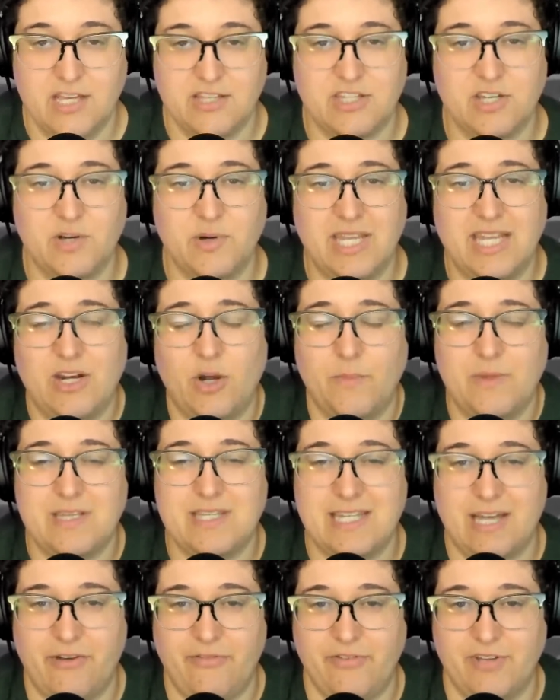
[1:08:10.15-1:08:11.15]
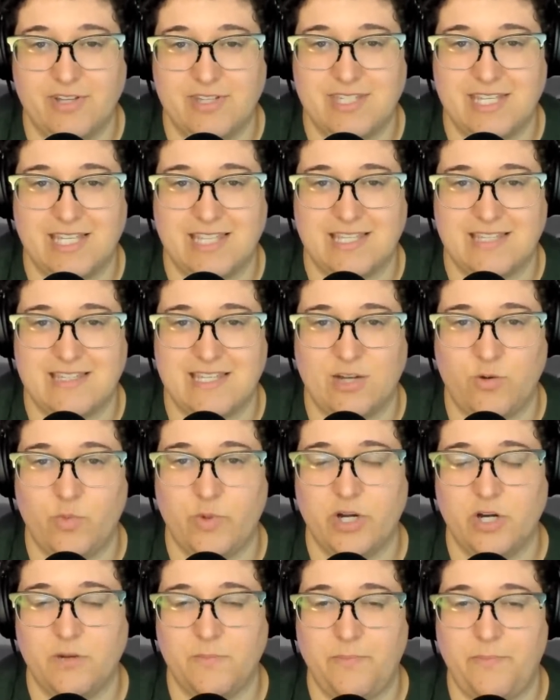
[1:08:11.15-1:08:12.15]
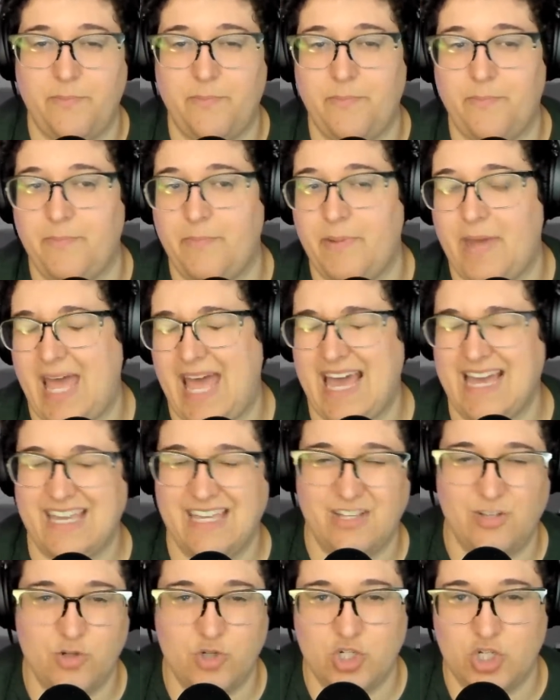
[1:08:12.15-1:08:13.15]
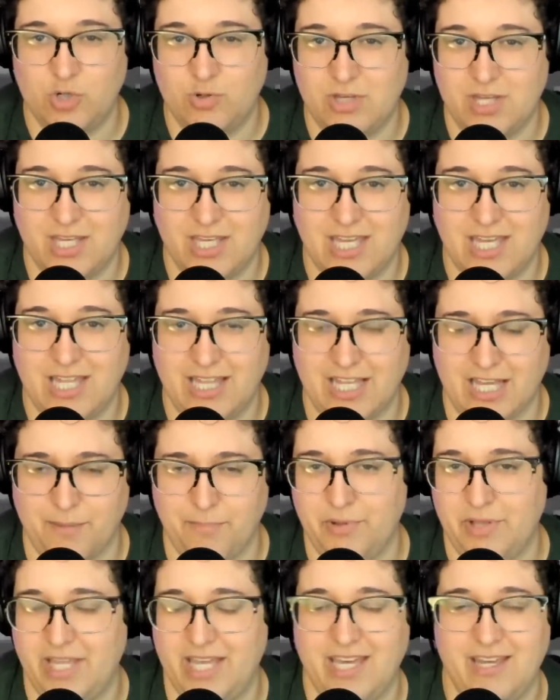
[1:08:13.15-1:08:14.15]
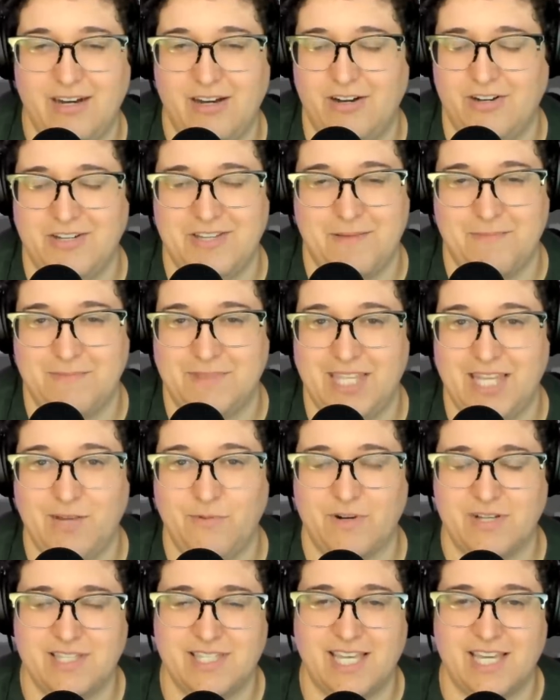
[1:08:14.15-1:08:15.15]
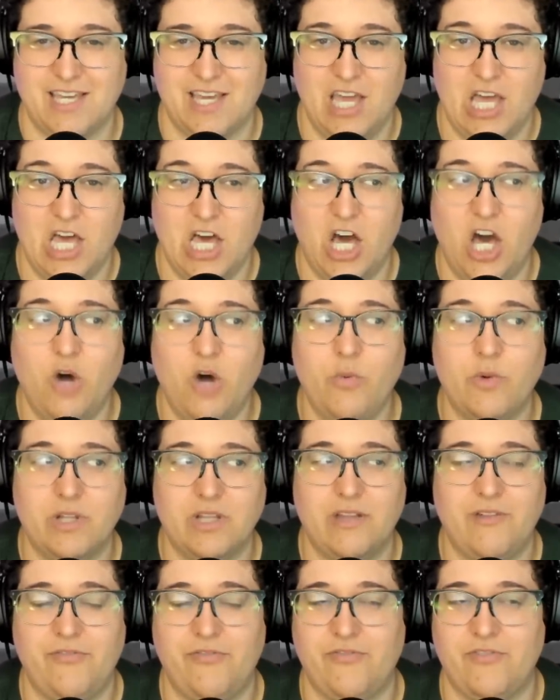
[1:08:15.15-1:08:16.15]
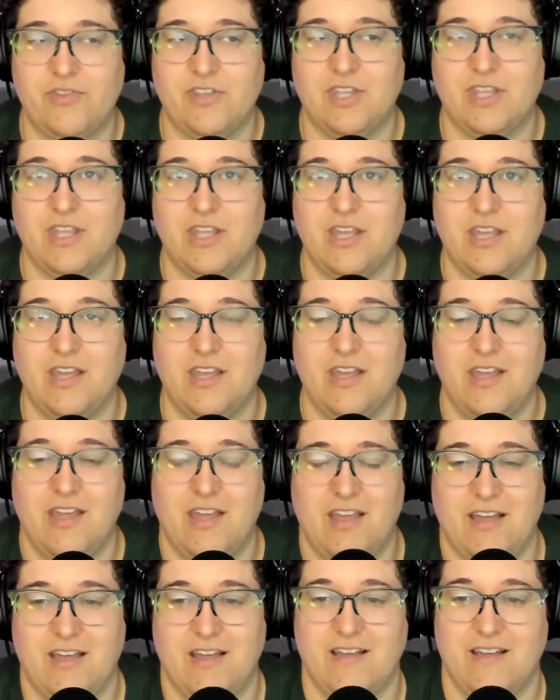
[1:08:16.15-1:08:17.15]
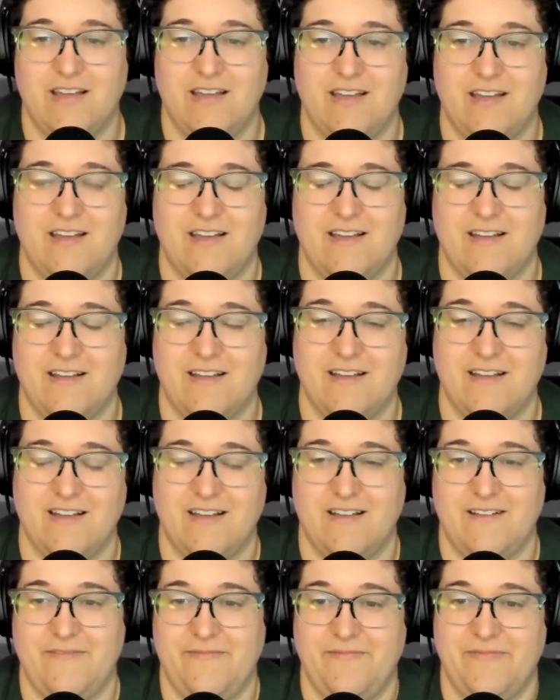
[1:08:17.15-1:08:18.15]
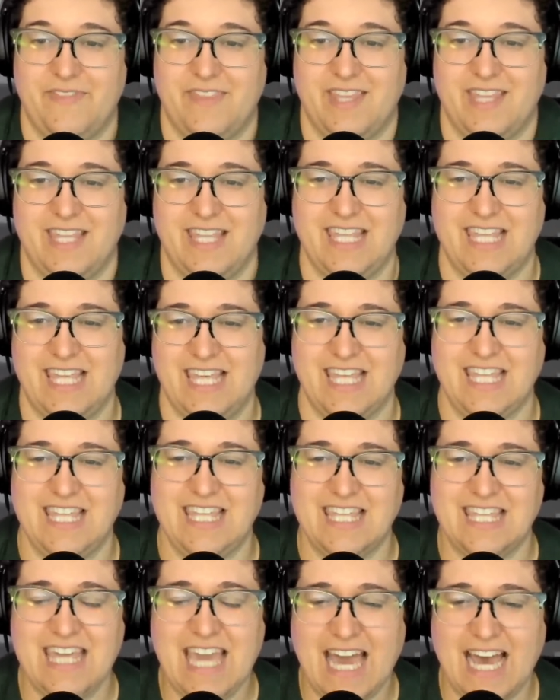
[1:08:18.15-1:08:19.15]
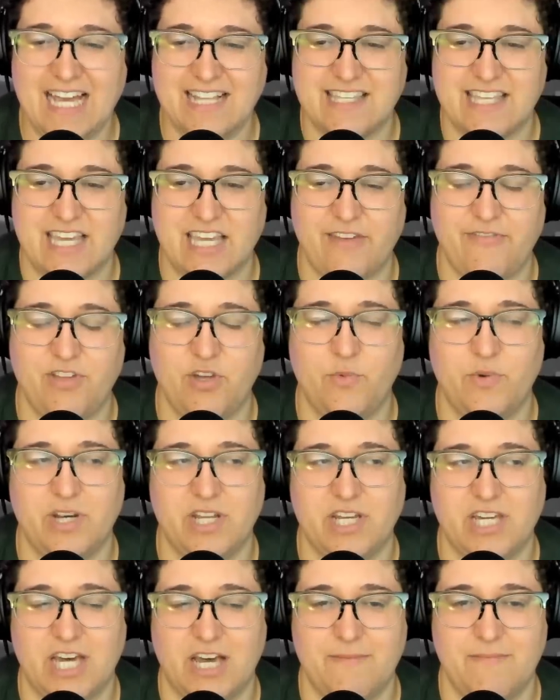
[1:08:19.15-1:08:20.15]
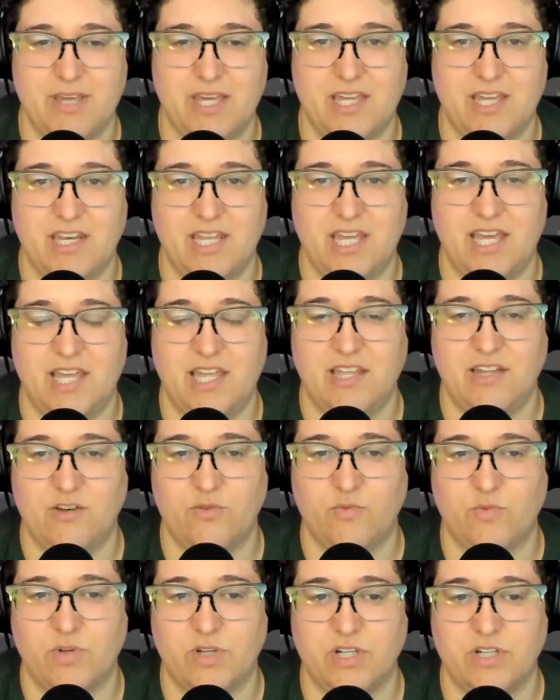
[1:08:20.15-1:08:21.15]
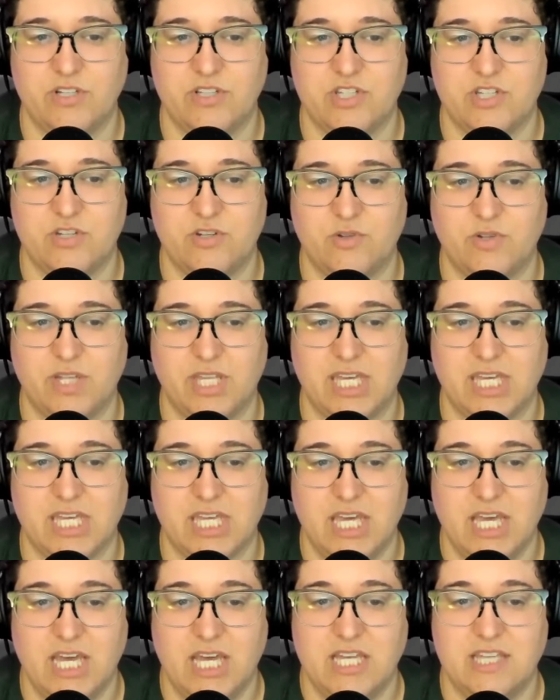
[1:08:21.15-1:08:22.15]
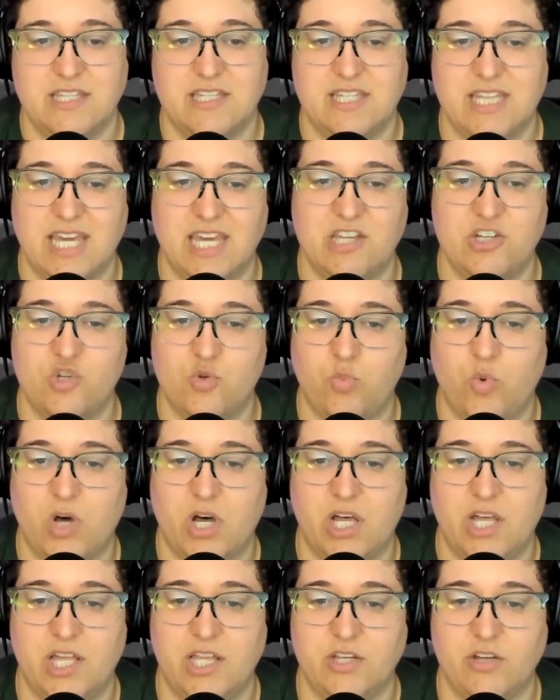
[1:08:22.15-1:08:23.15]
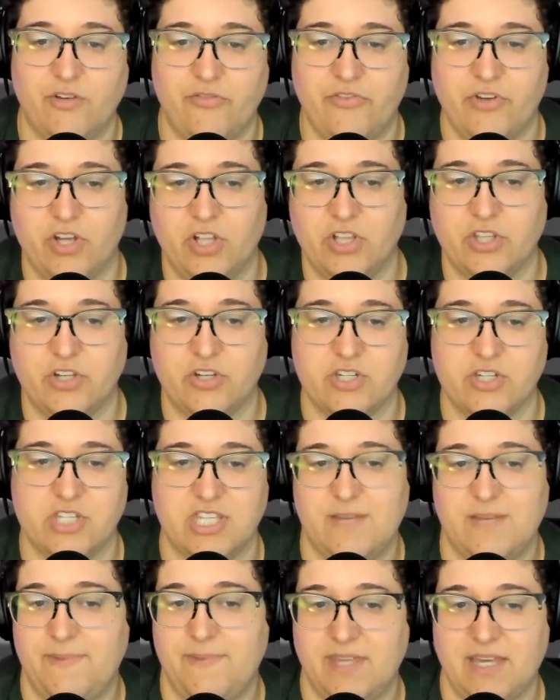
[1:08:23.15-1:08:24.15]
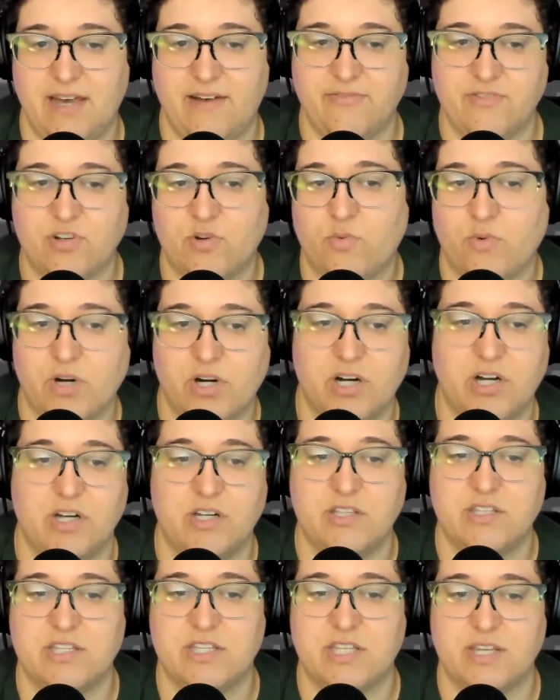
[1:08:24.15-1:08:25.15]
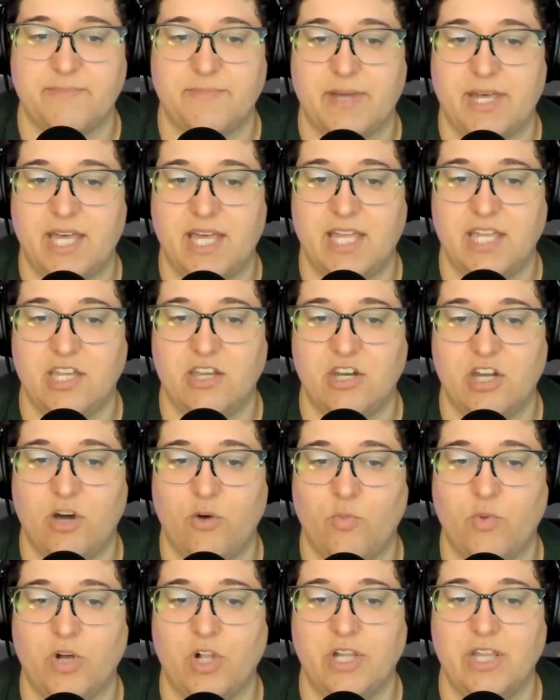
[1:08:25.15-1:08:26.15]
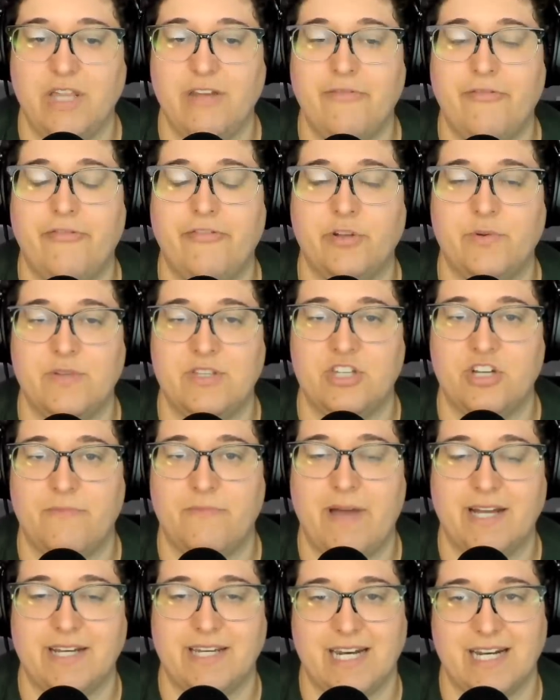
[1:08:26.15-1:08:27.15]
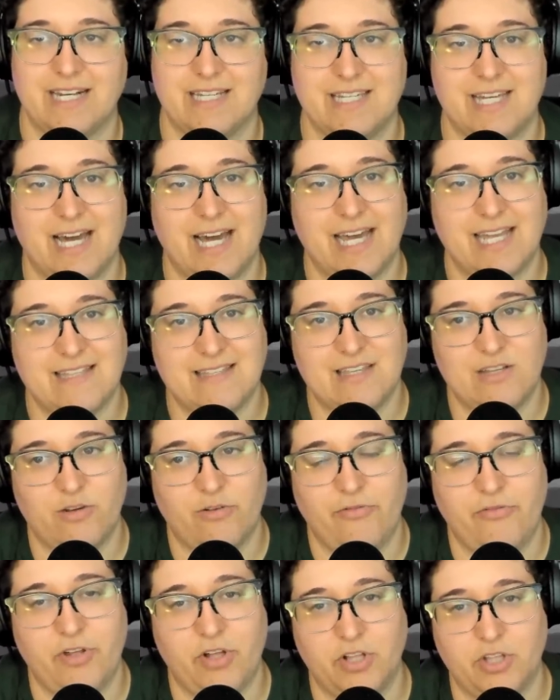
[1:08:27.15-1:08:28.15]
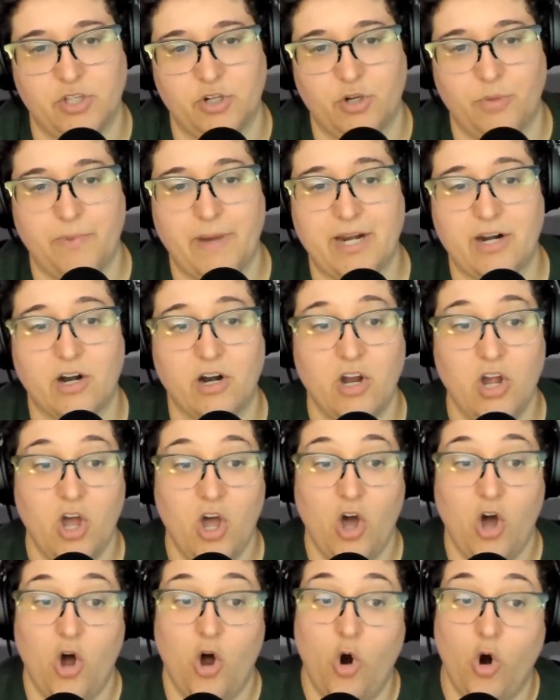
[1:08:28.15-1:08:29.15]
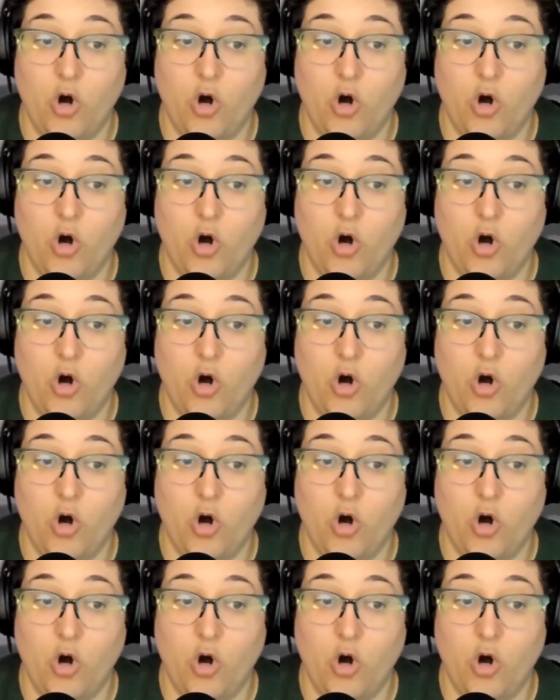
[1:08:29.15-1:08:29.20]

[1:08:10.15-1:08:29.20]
So it, it almost now feels like this like weird package you can get, like a plan or something, where it's like, oh, yeah, well, if, they want to upgrade you like platinum level plan. Yeah, it's like if you want to come in and we'll do like stage one, you'll feel a little sleepy afterwards, but you know, we'll influence your magnetic tides and you'll feel a little sure. better.